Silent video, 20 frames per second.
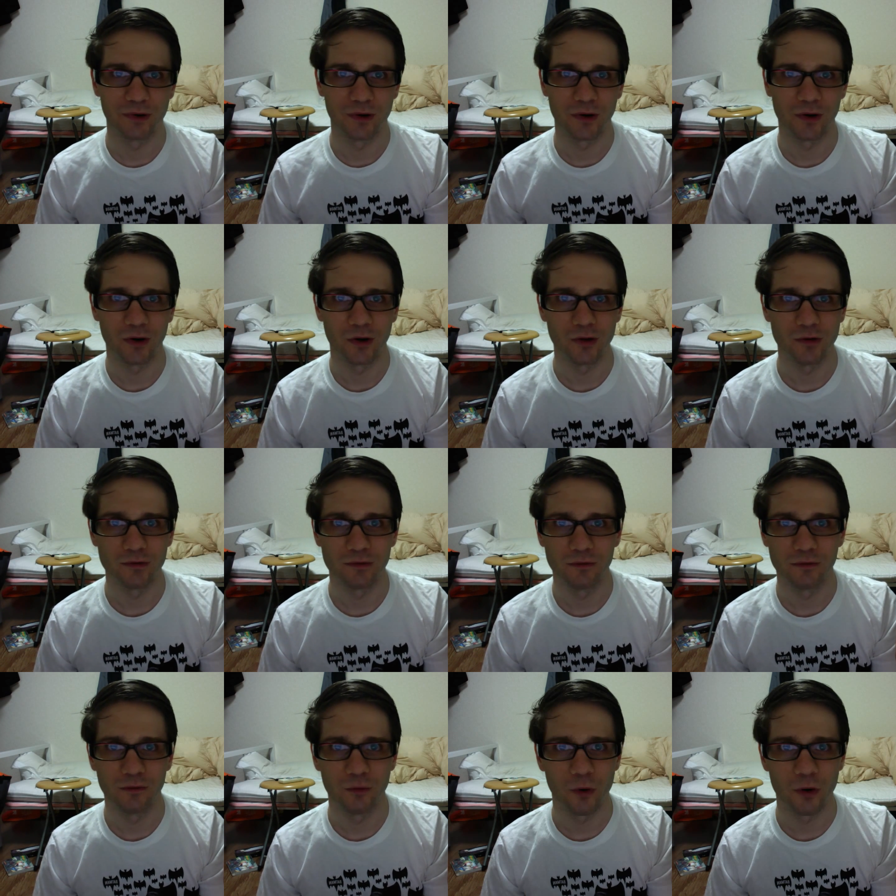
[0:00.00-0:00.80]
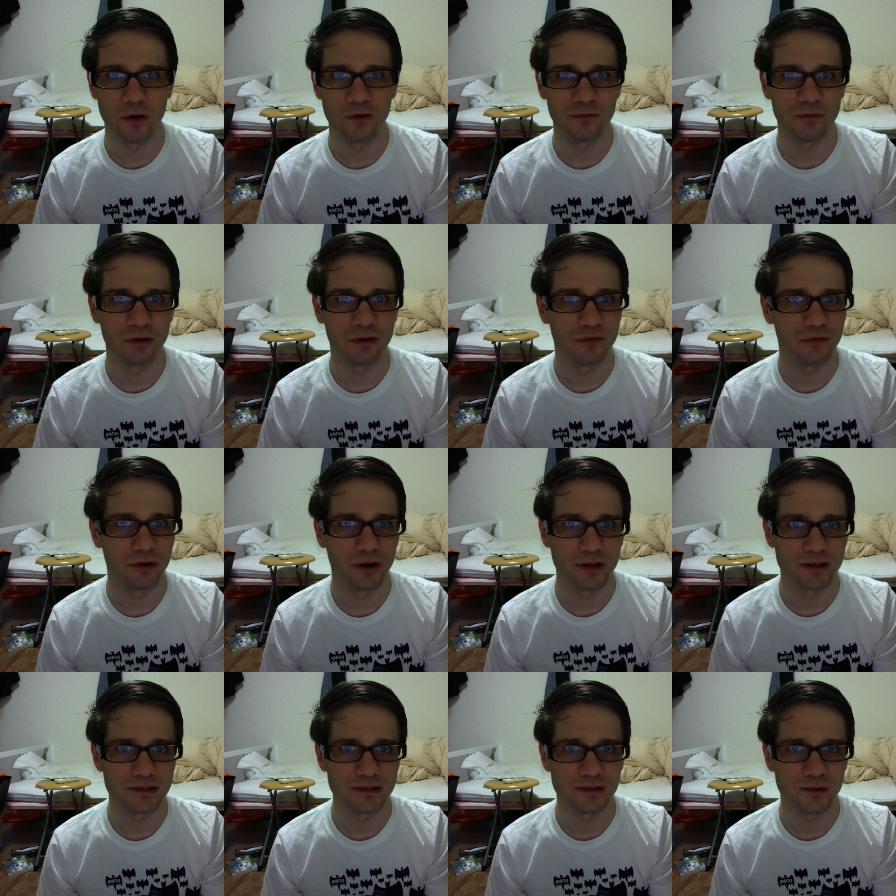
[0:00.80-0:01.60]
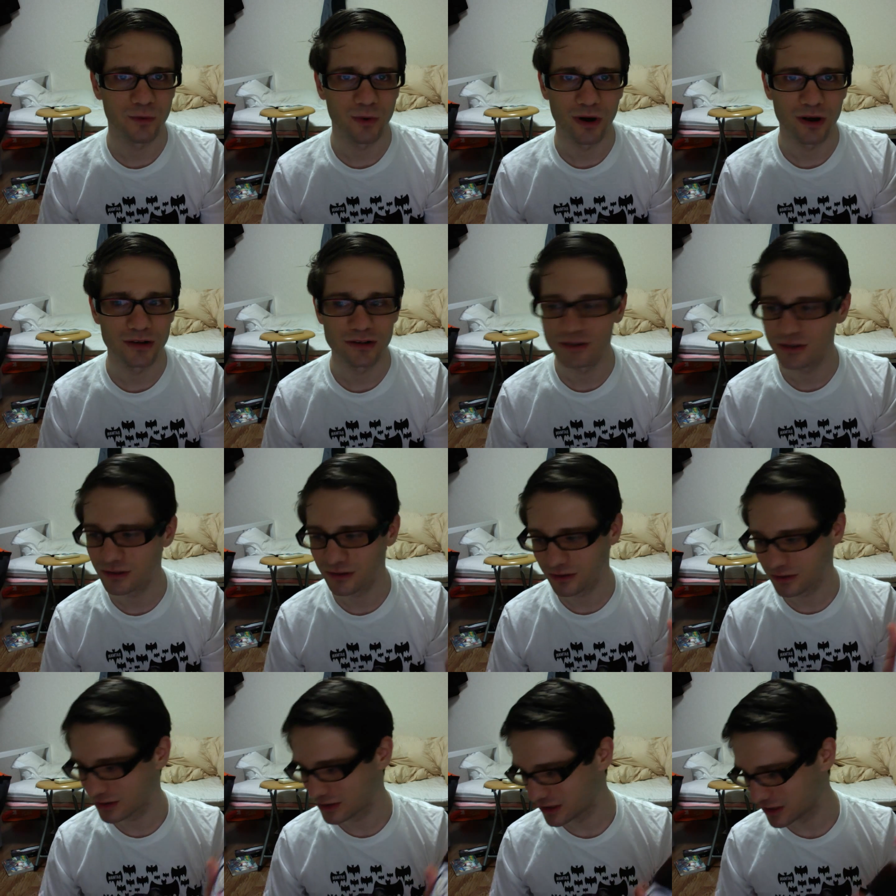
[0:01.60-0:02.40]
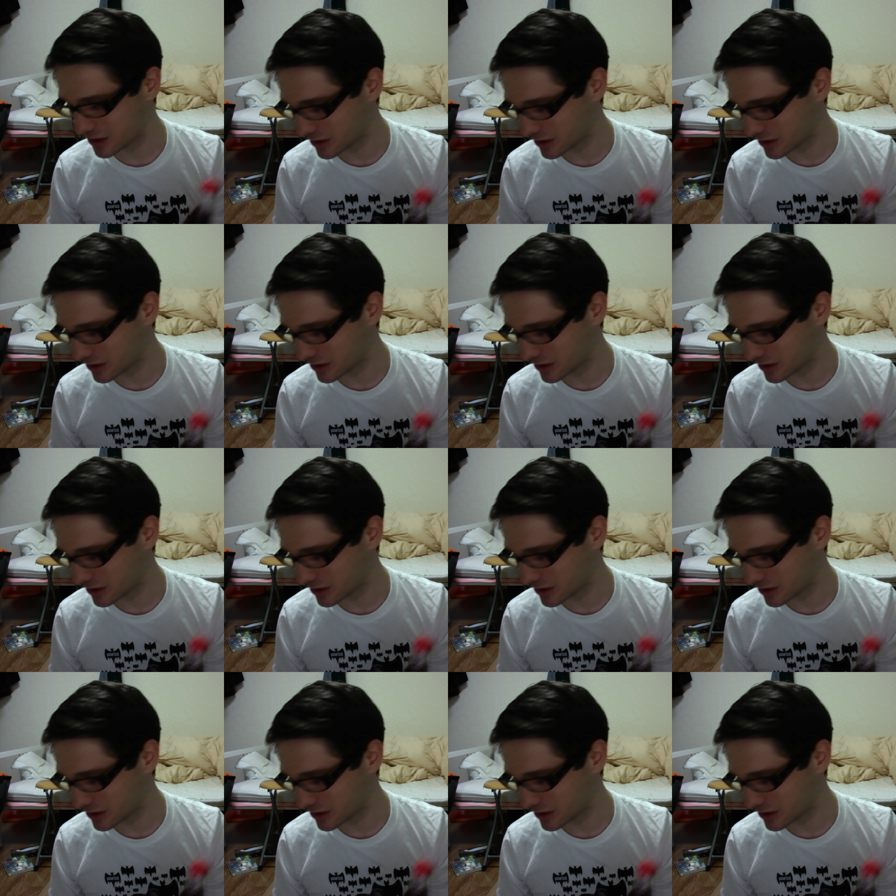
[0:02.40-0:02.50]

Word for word: all four of my friends to watch on the